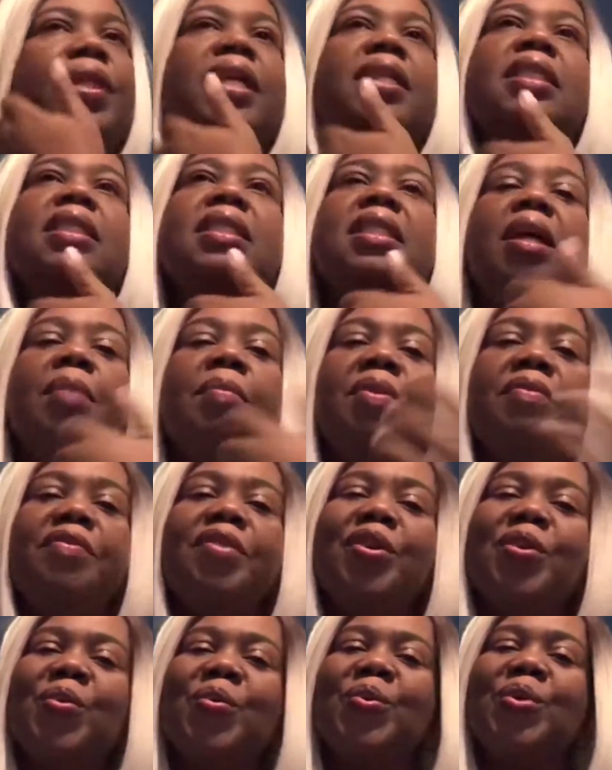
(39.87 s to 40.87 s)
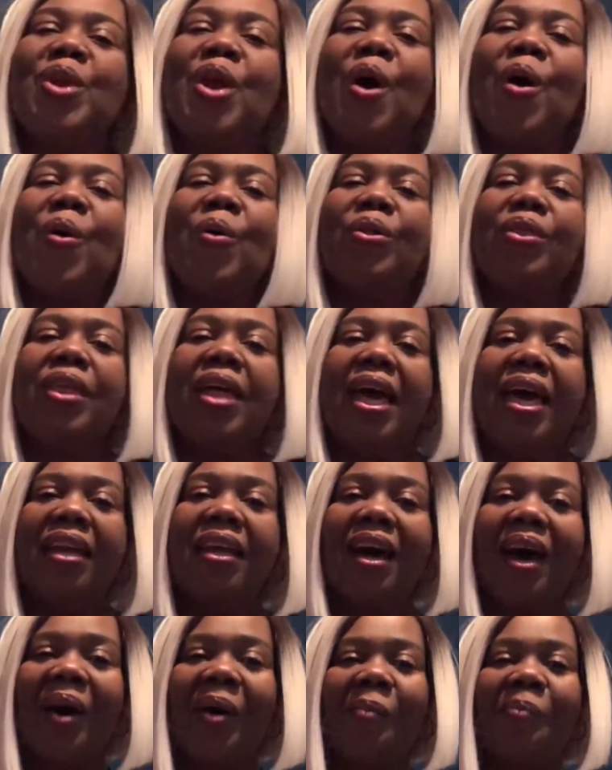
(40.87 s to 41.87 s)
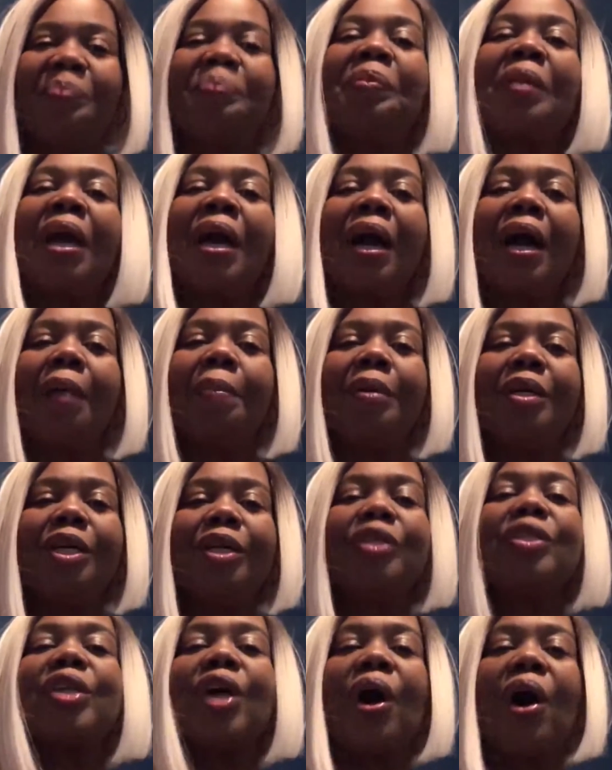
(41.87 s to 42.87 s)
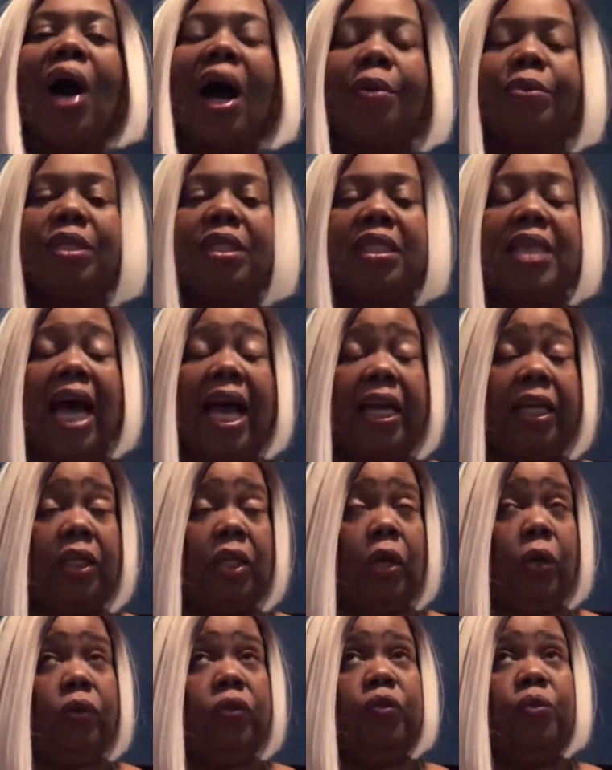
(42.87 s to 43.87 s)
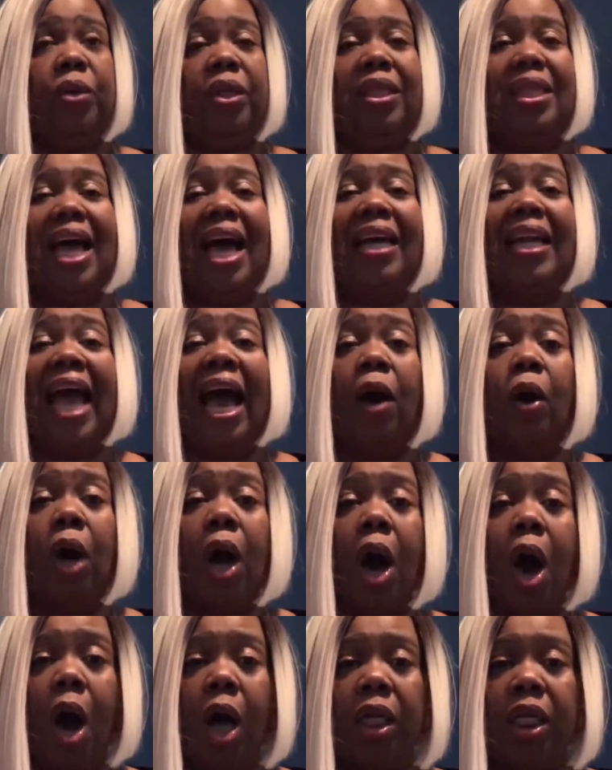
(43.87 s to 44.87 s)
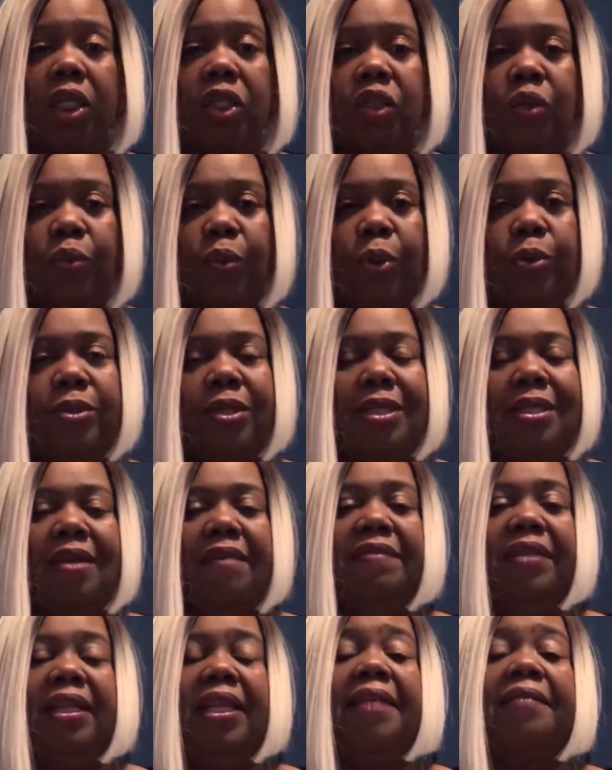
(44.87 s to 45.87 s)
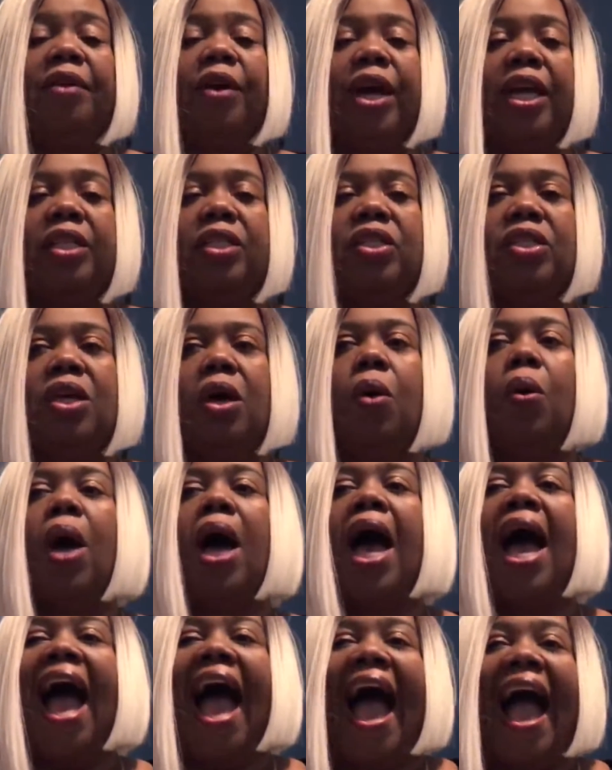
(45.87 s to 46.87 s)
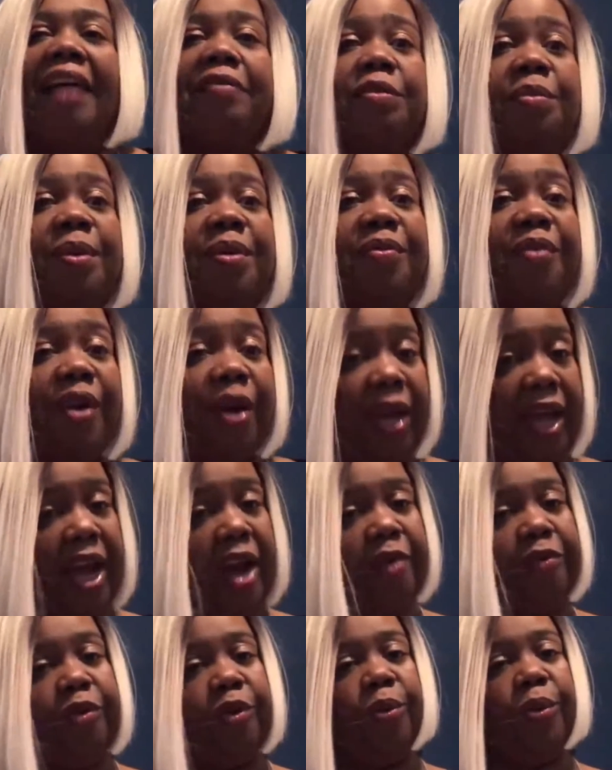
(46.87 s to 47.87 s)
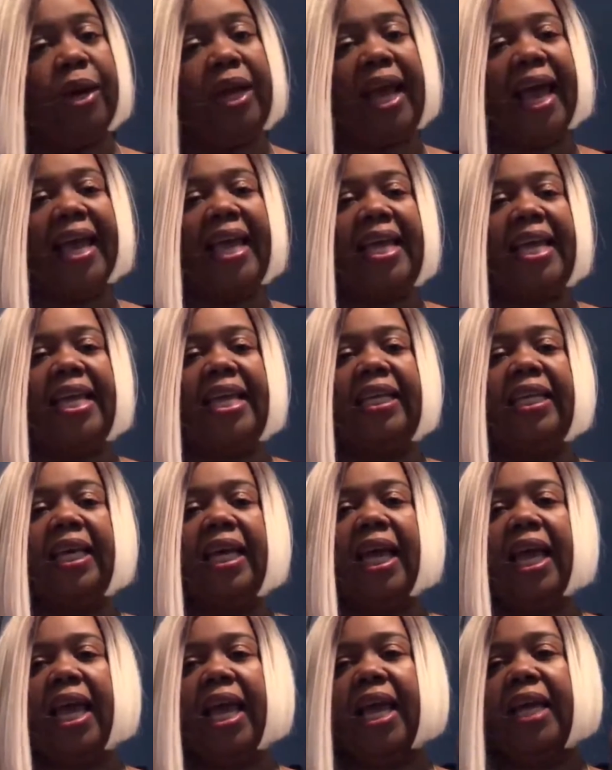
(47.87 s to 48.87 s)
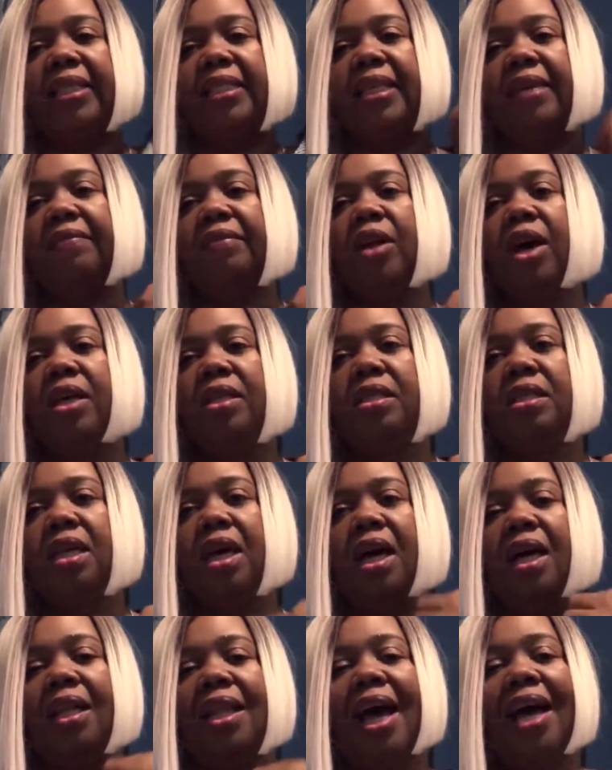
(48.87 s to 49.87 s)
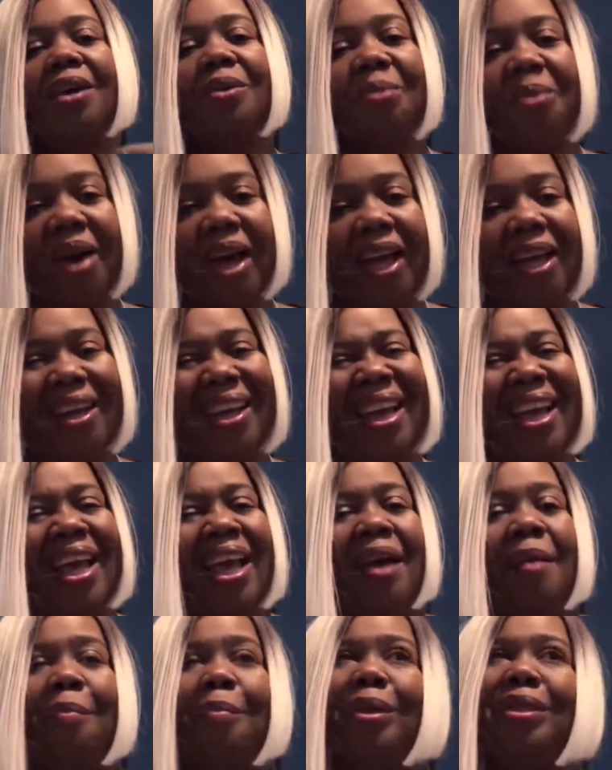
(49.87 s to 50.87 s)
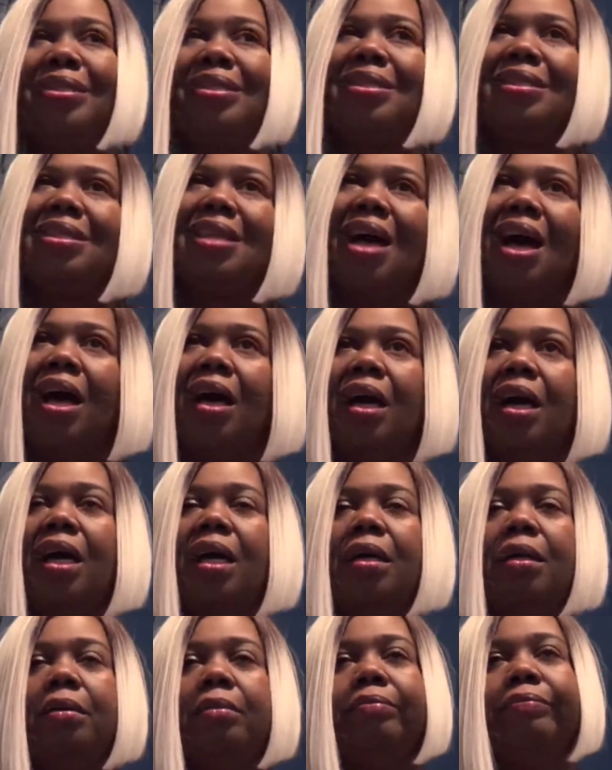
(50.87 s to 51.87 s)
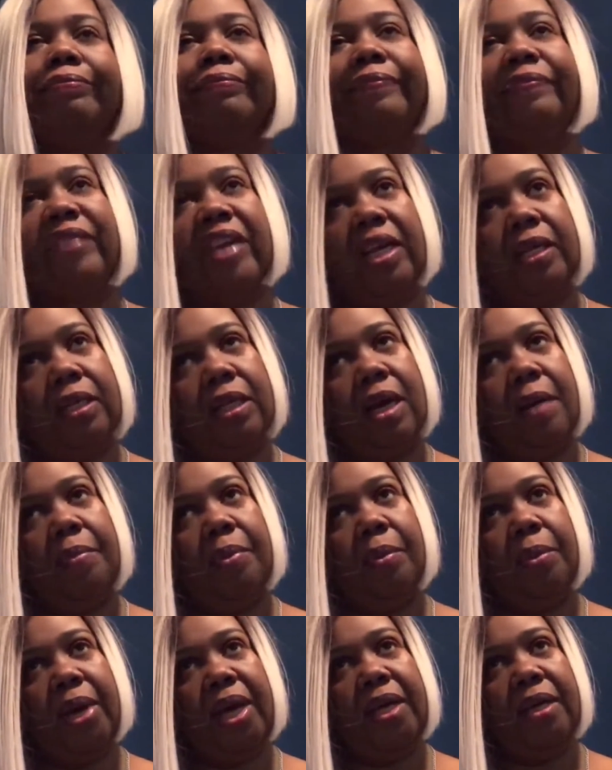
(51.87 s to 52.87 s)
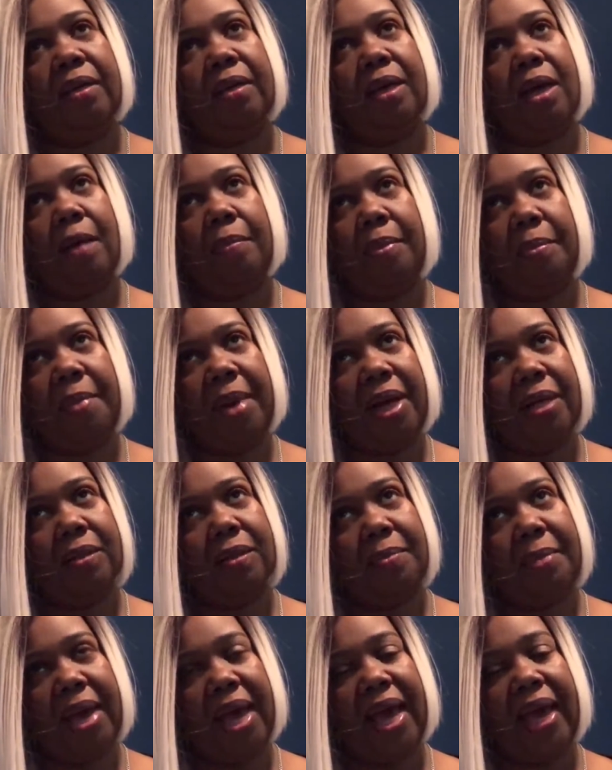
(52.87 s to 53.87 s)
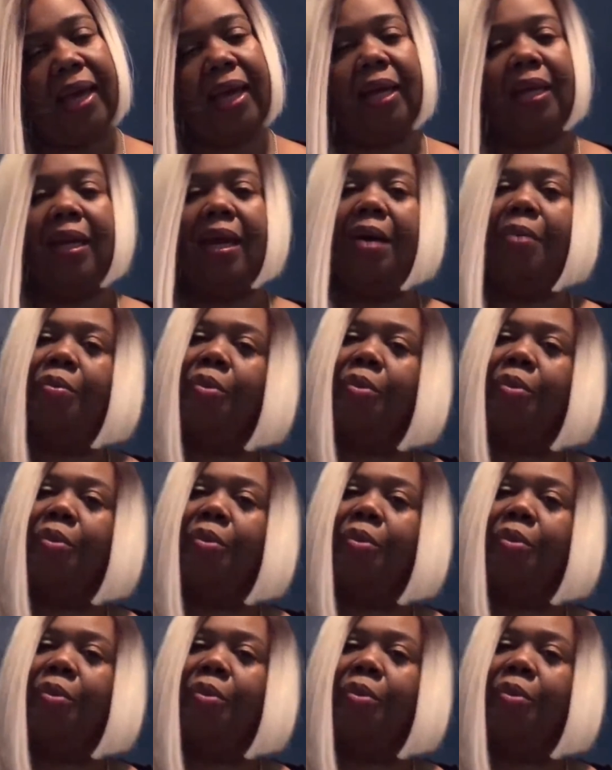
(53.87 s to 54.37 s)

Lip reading: that some of you know that a couple of years ago I was diagnosed with non-alcoholic cirrhosis of the liver, and so I have to be very careful what I eat, and I've lost a lot of weight, been stuck, gained a couple pounds back, and now